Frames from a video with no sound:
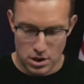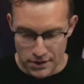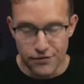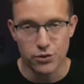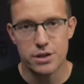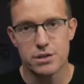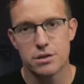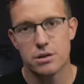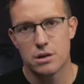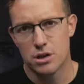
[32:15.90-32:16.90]

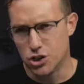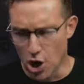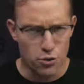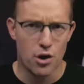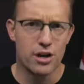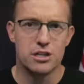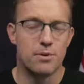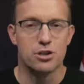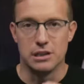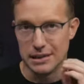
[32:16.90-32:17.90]
influence, Joe Rogan is
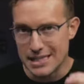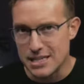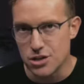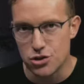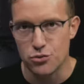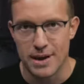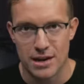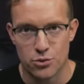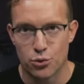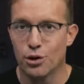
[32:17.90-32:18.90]
the most listened to
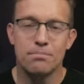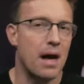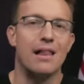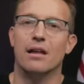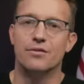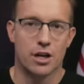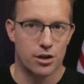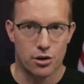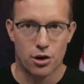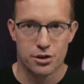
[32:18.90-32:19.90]
man in the world. I love
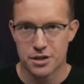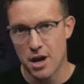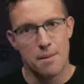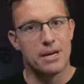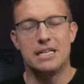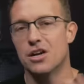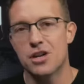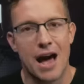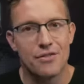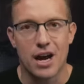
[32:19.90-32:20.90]
Tucker Carlson, but he
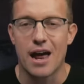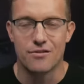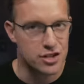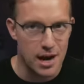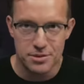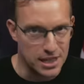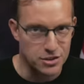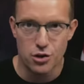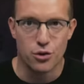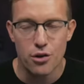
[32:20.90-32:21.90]
doesn't have the kind of subs
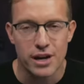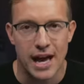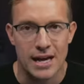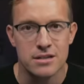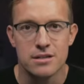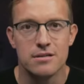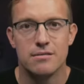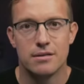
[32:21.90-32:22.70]
that Joe Rogan has.